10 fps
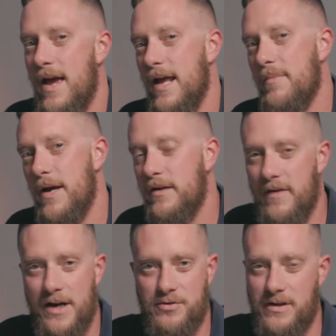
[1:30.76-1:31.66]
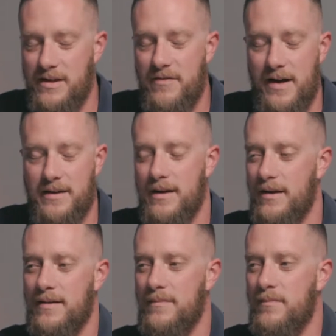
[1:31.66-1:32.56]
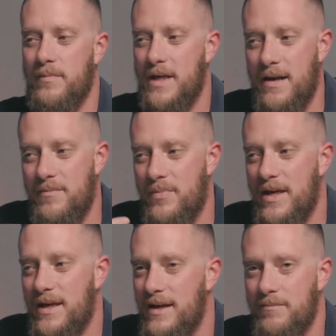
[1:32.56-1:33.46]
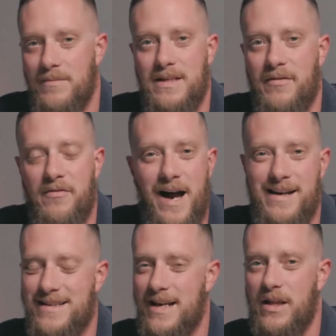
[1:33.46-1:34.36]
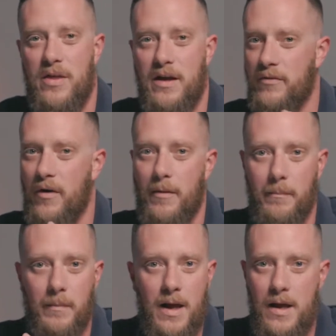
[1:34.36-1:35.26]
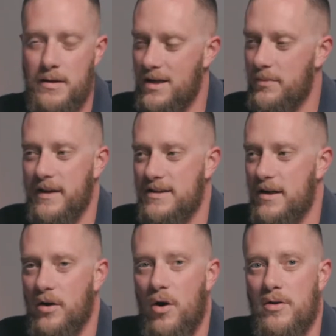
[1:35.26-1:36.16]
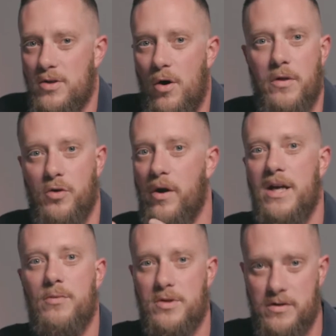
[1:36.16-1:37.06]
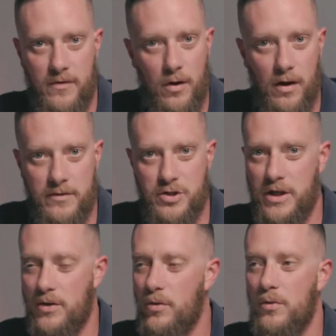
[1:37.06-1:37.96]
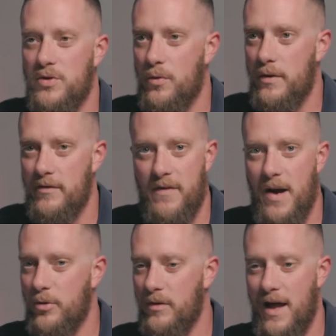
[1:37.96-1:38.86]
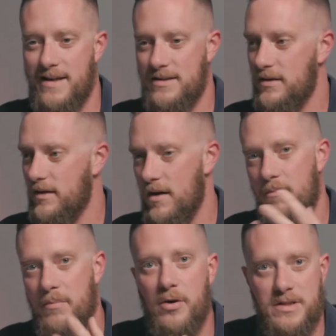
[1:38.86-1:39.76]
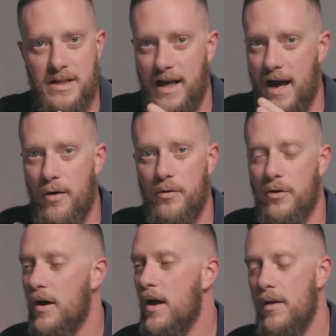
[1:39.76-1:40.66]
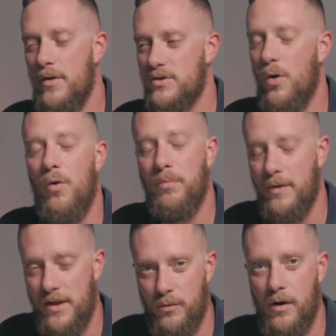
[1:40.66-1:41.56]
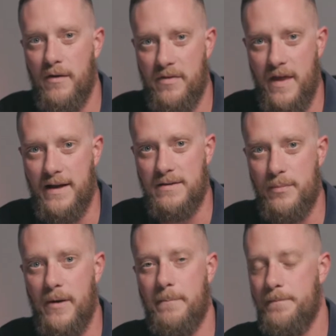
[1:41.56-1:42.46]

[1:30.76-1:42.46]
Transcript: And a manufacturing defect can be defined as anything from something that's going to cause all the granules to fall off the shingles or the fiberglass to come bursting out, or there's a whole plethora of things, but